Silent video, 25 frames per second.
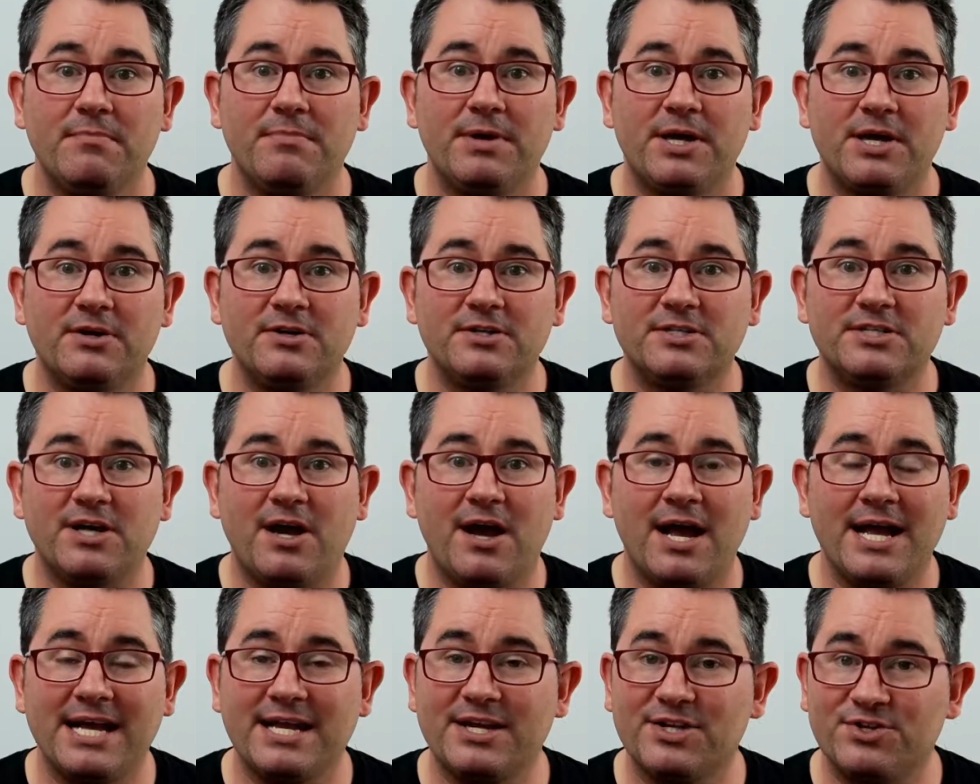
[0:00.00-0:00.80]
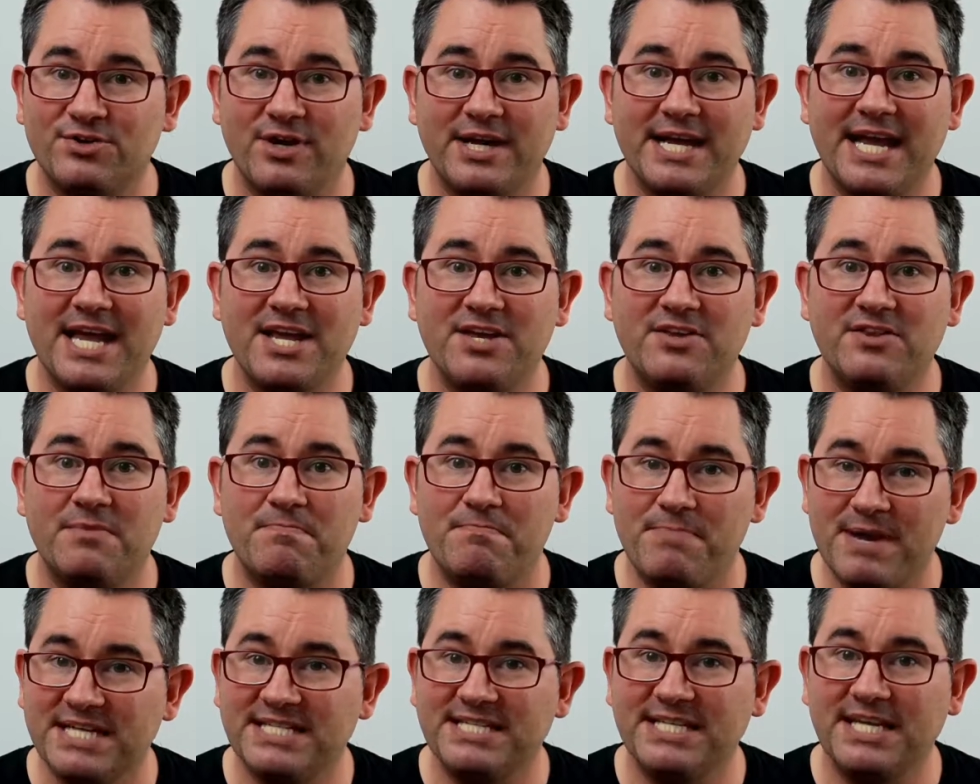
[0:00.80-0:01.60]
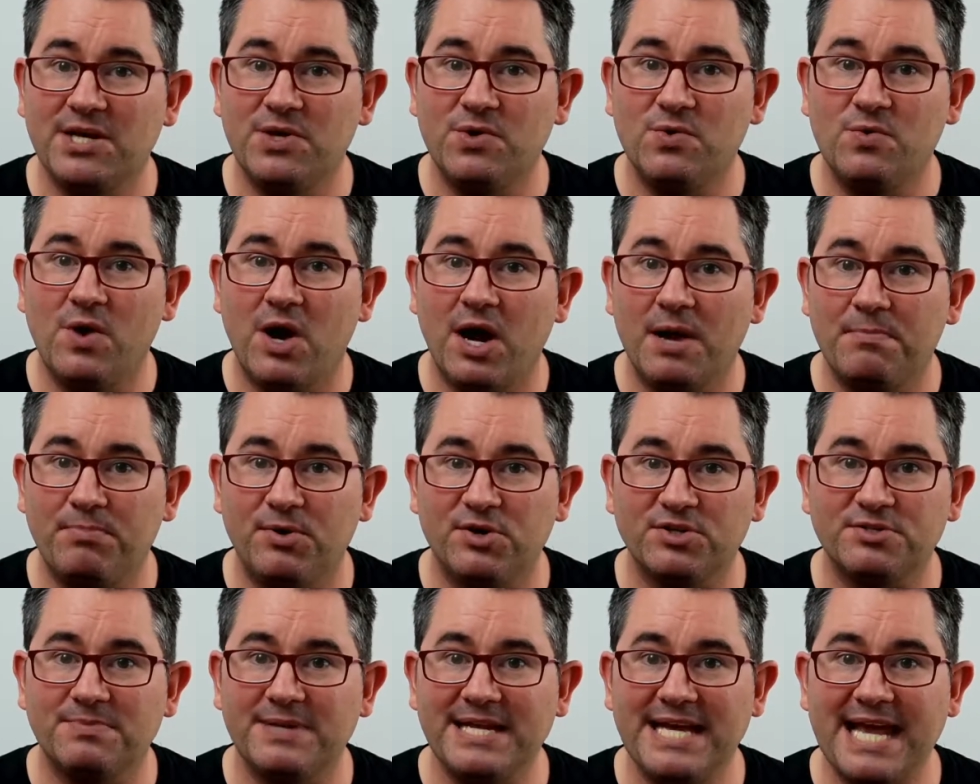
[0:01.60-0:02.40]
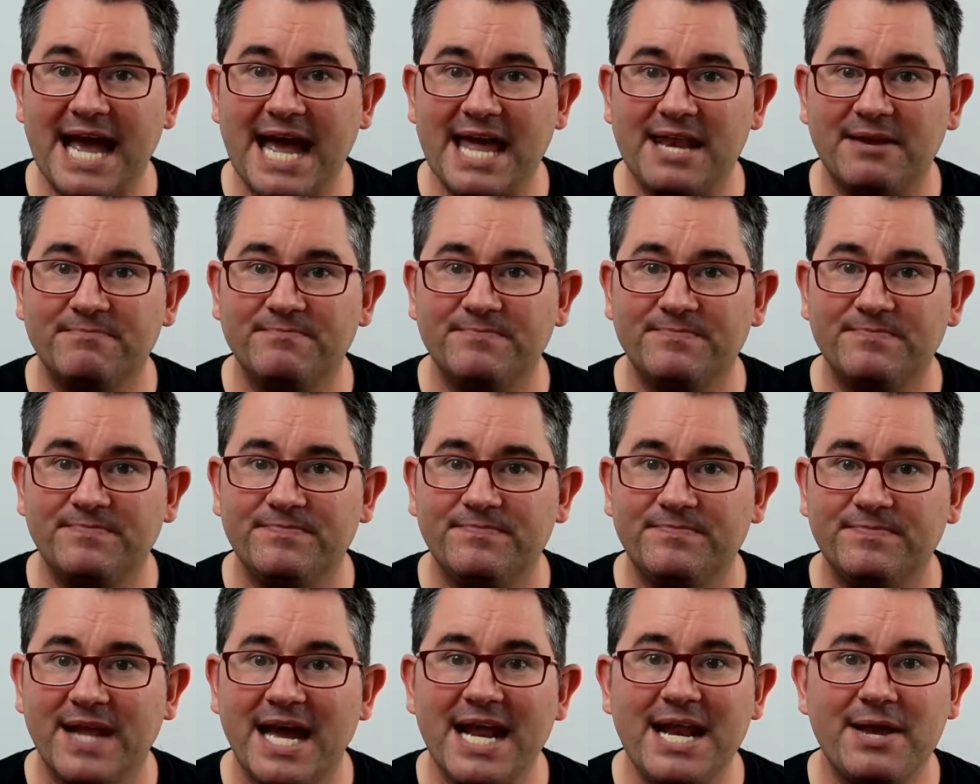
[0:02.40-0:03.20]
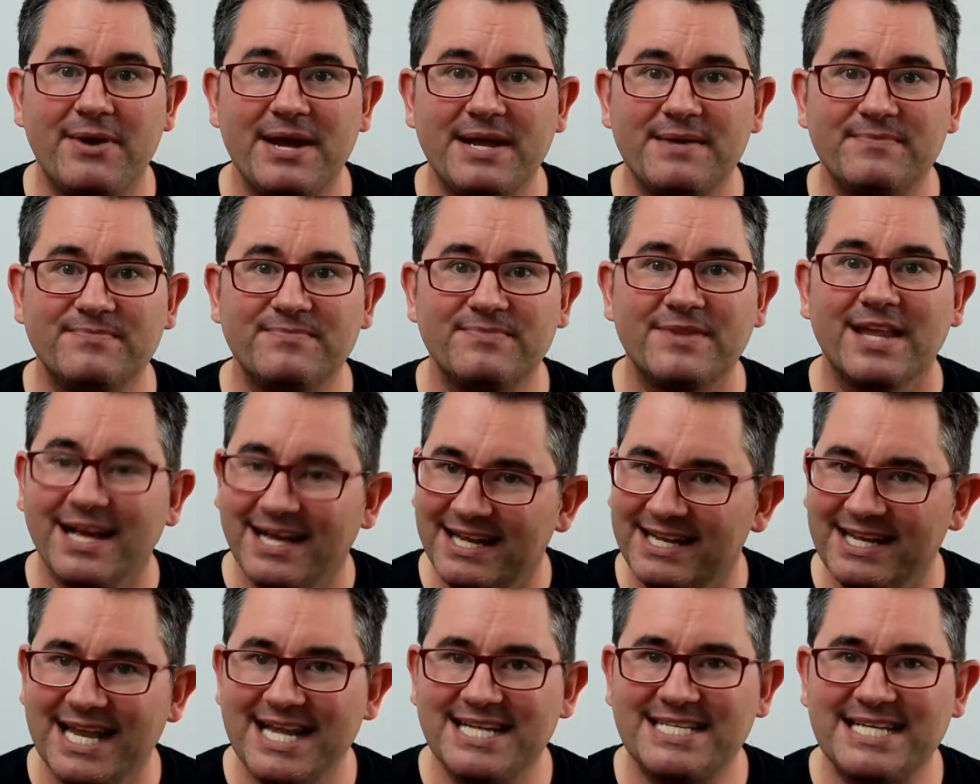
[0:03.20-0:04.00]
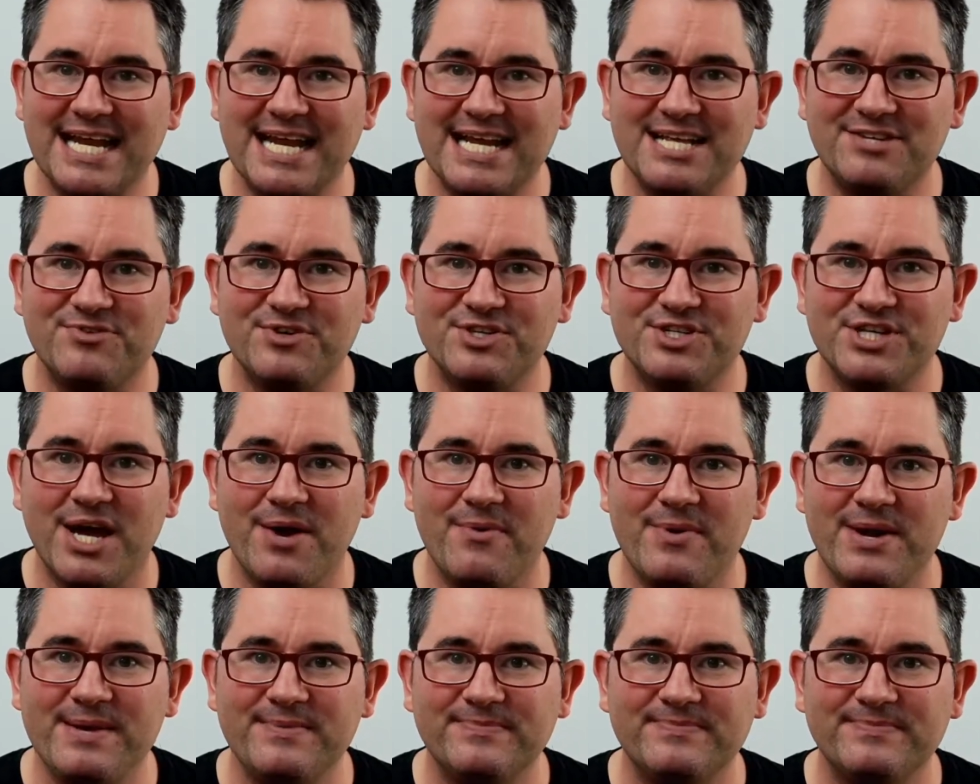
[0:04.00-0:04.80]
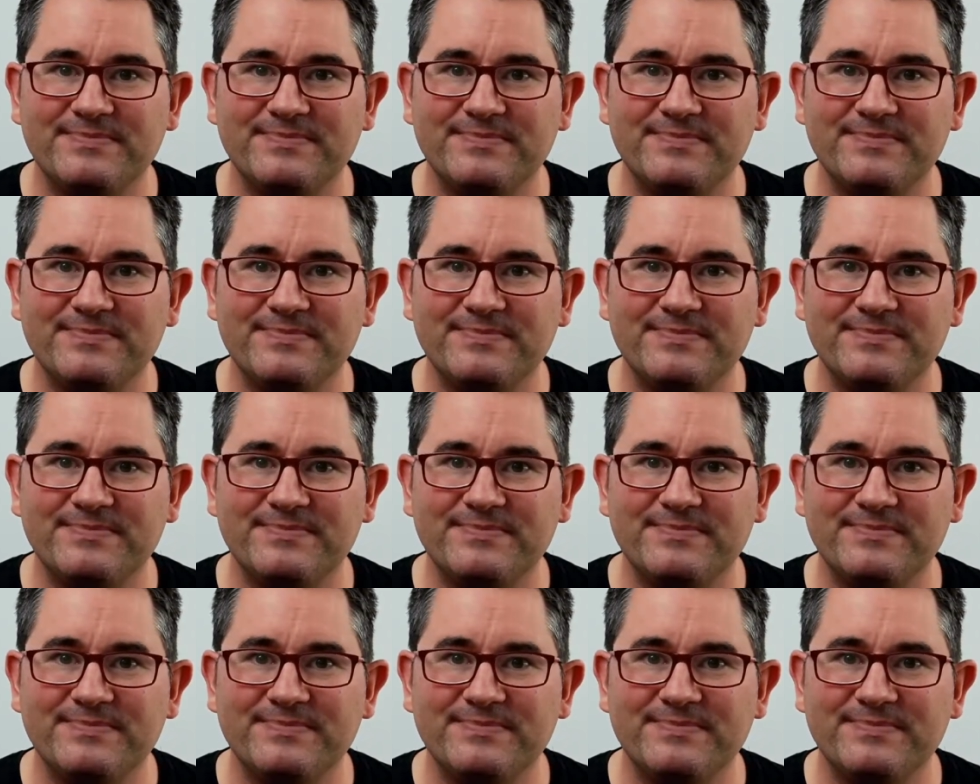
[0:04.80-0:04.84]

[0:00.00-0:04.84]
because I'm going to try and get you the best deal I possibly can. Anyway, let's get into it, shall we?